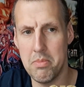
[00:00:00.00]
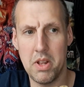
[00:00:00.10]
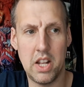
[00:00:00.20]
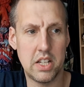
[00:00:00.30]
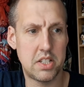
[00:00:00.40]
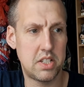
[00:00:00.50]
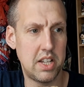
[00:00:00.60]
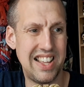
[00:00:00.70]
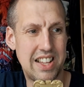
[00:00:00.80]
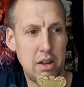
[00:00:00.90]

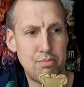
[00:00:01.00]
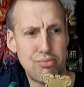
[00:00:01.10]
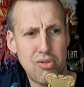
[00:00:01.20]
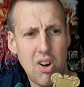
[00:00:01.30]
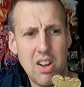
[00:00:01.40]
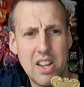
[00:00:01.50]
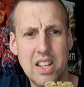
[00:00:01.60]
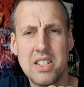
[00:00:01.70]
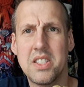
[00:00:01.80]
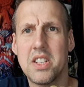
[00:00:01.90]
This
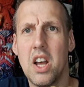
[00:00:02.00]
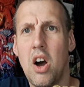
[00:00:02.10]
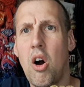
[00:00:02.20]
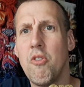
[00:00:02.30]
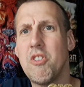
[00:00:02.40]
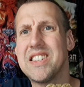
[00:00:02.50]
comprised of